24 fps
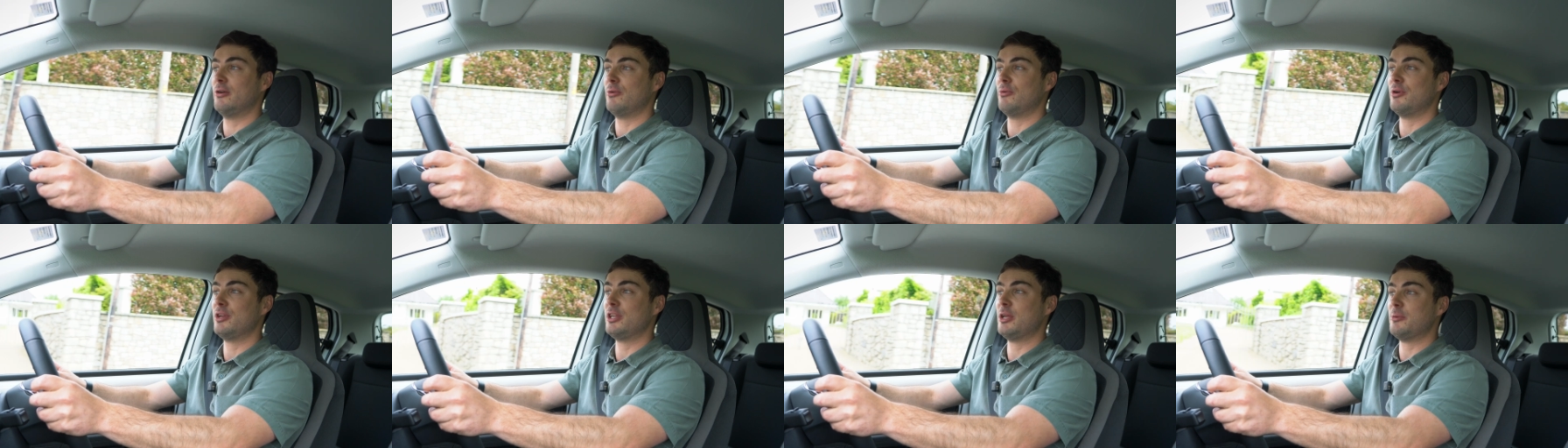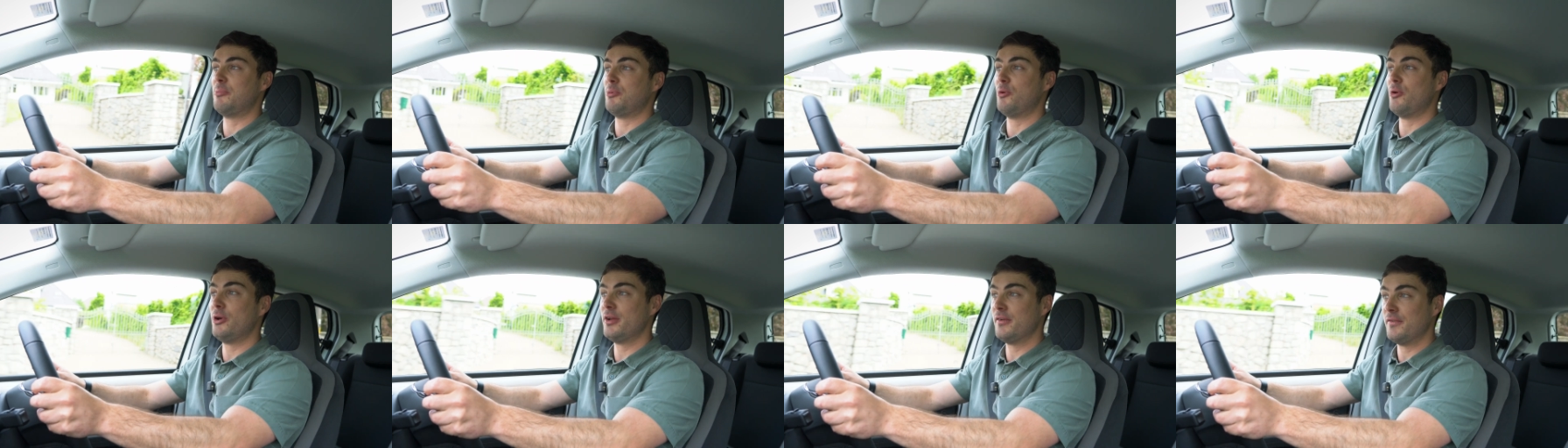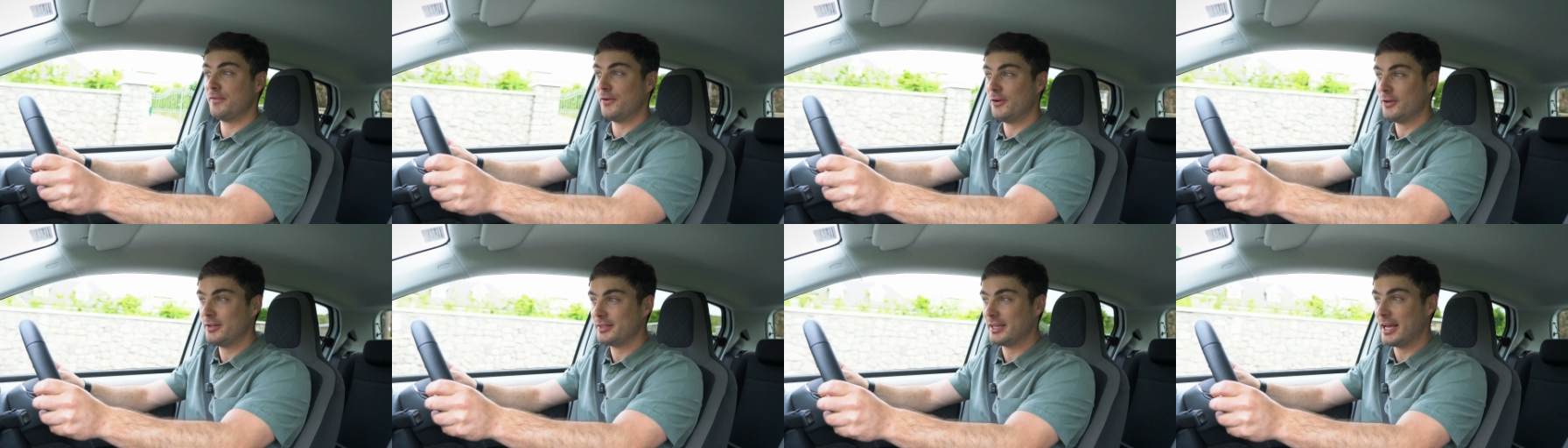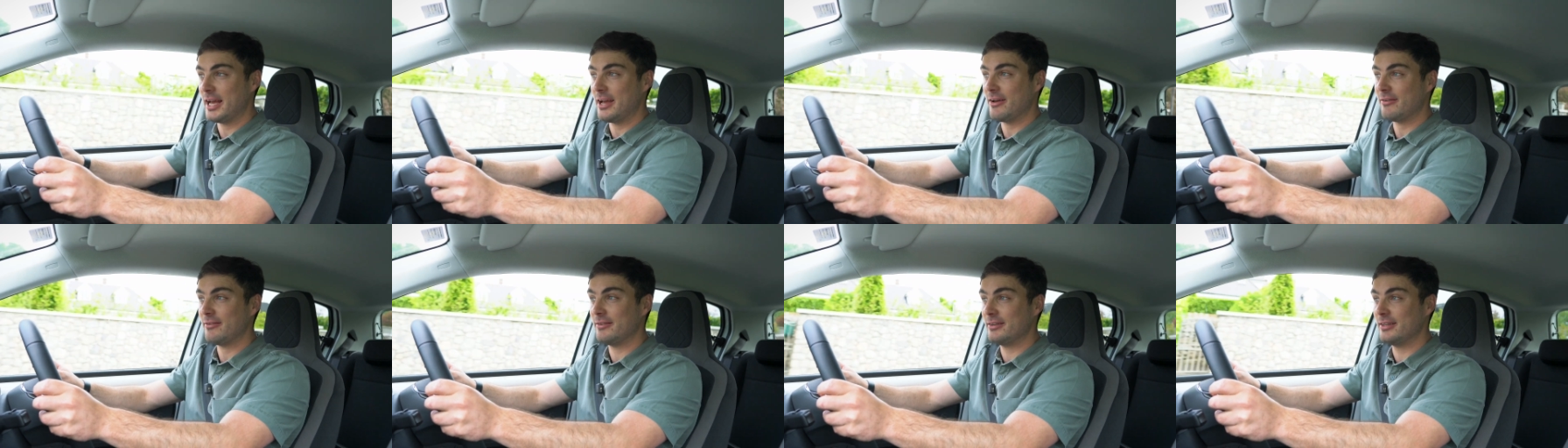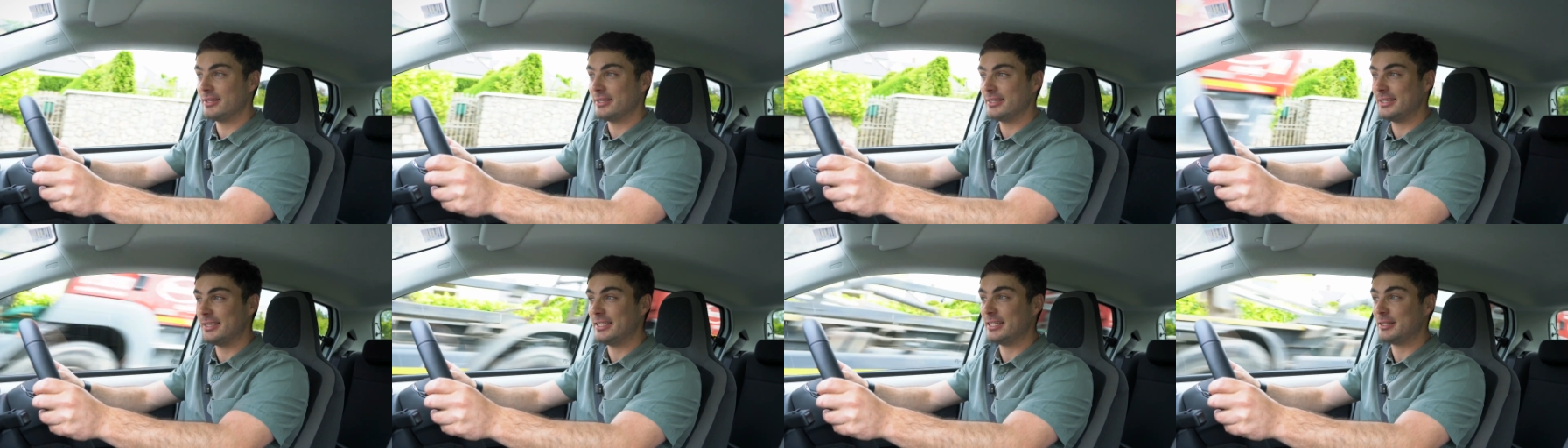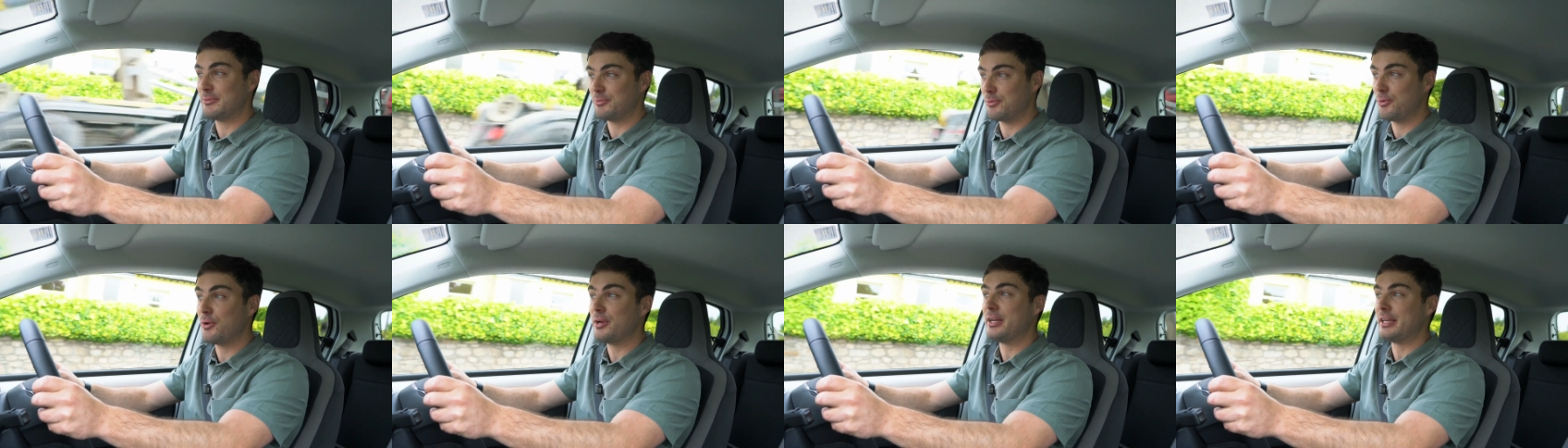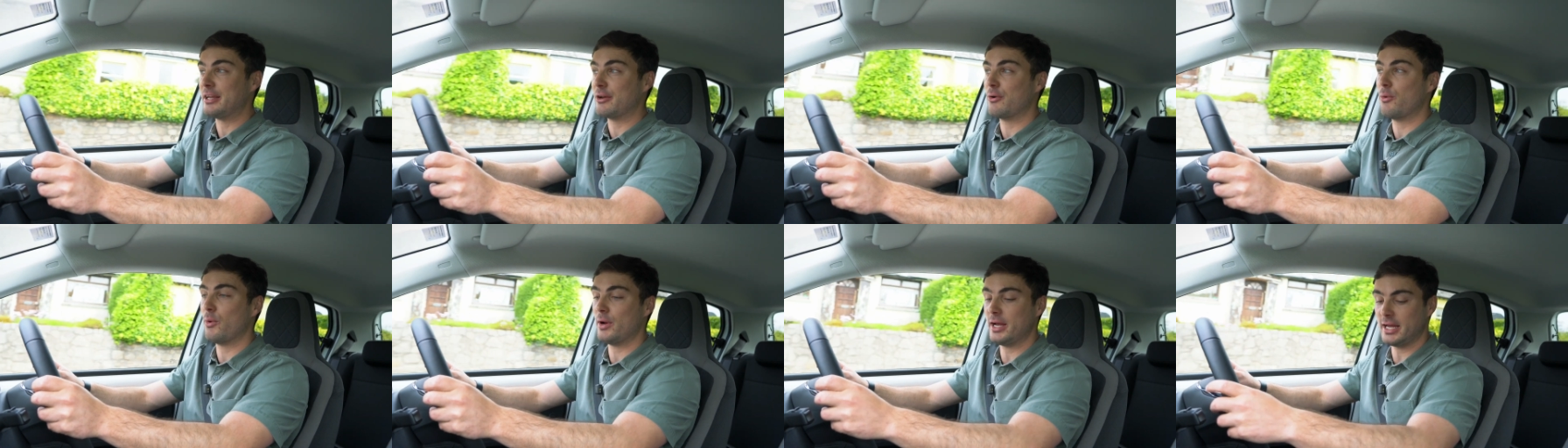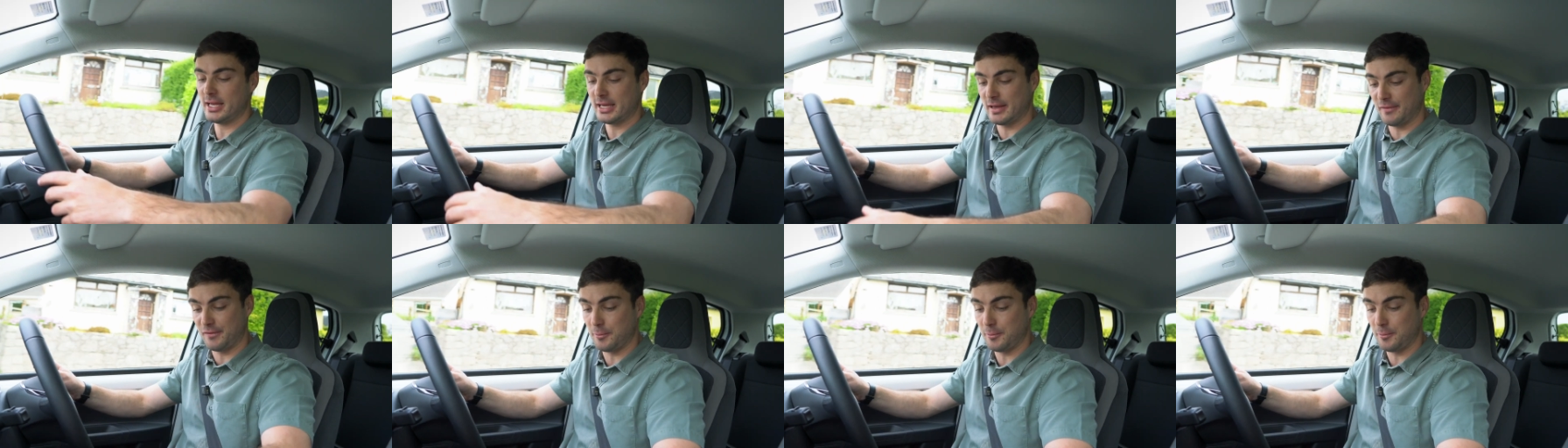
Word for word: when you put your foot down, it's pretty quick.